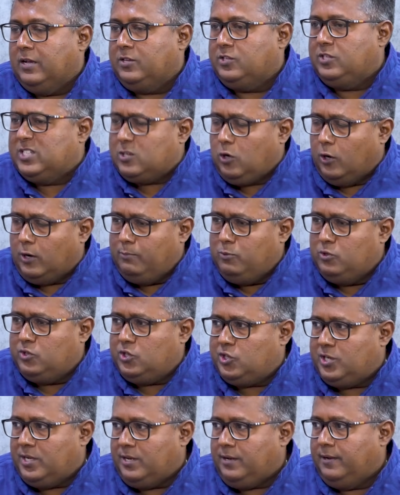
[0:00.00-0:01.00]
she's not a
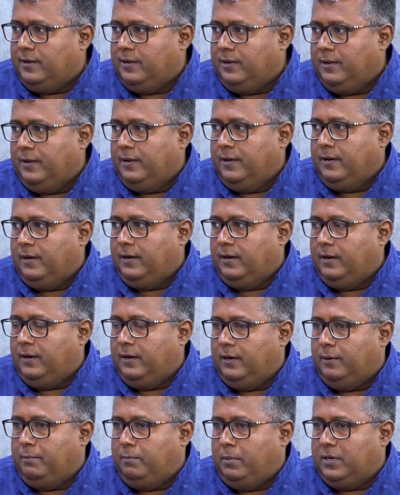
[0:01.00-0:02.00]
musician,
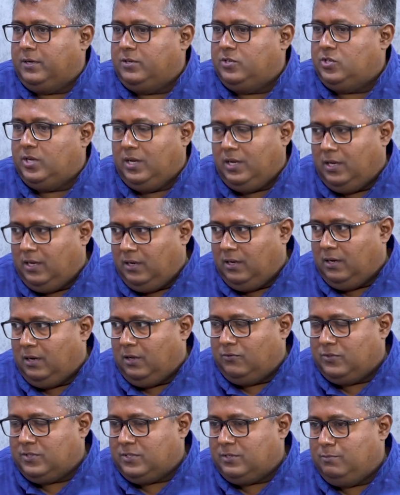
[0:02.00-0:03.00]
but she
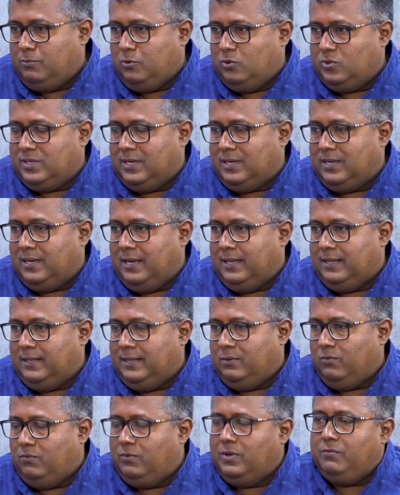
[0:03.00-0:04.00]
loves music. And
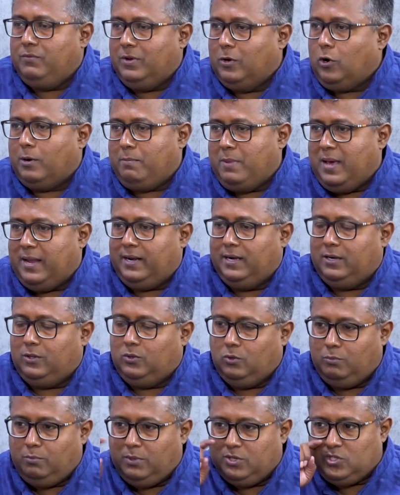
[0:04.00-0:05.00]
then we got married,
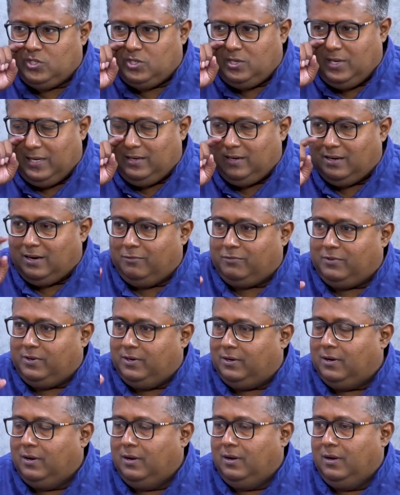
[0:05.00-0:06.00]
though much later,
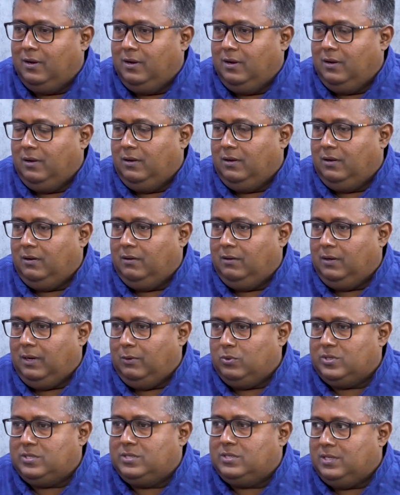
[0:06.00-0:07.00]
after I
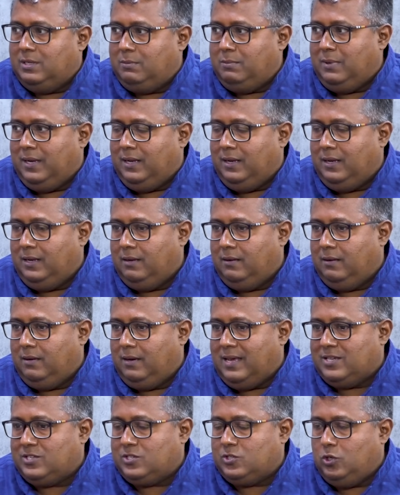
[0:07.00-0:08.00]
was in my
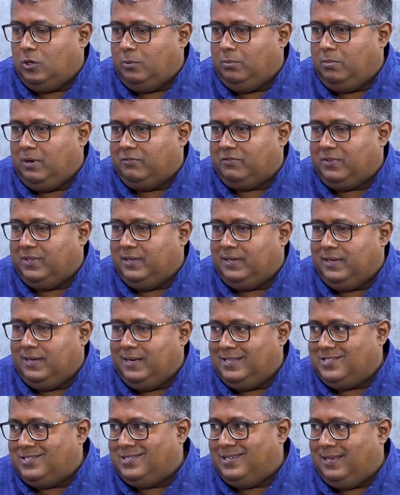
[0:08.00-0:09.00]
last job after that in
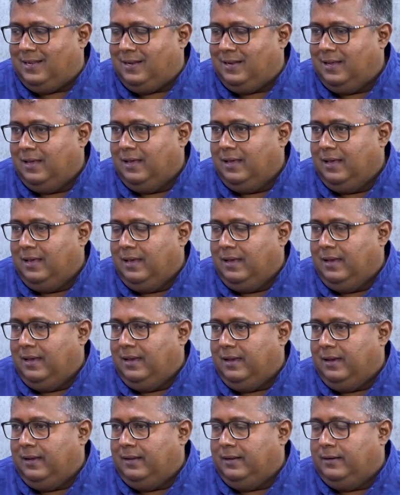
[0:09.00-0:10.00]
HCL.
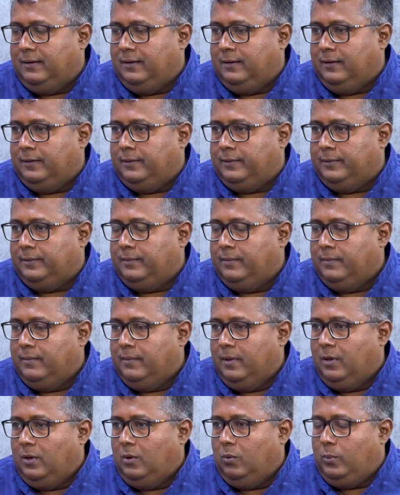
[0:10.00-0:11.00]
And
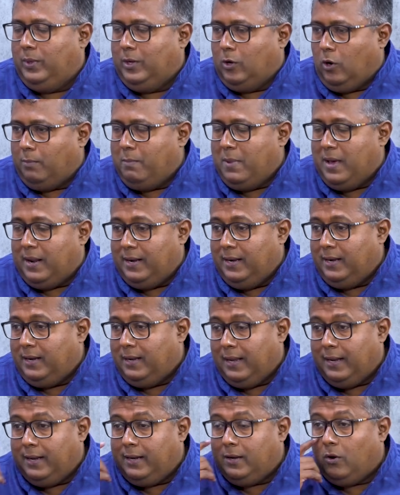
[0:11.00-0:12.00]
we got married,
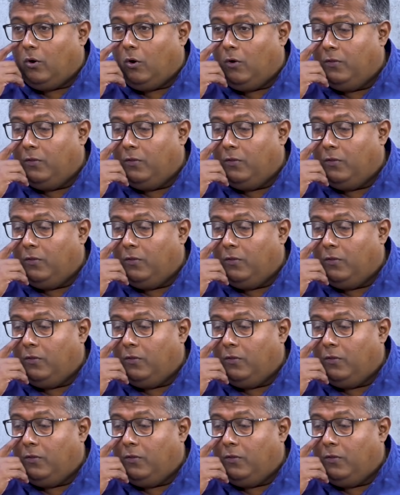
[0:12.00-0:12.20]
and